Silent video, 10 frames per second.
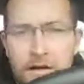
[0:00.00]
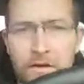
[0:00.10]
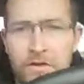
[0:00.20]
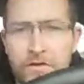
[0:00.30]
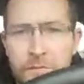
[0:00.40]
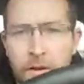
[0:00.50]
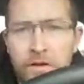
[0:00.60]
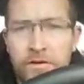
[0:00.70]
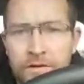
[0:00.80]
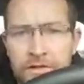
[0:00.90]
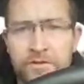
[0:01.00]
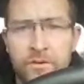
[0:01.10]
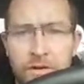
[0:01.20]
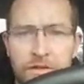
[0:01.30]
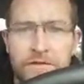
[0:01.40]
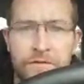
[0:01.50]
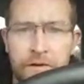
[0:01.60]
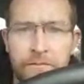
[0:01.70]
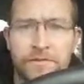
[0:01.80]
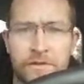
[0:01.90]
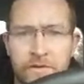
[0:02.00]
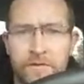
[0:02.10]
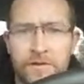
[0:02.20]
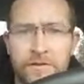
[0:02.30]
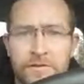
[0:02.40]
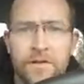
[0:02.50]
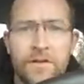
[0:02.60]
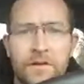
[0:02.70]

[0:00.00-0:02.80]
I know the smaller Detroits from the service.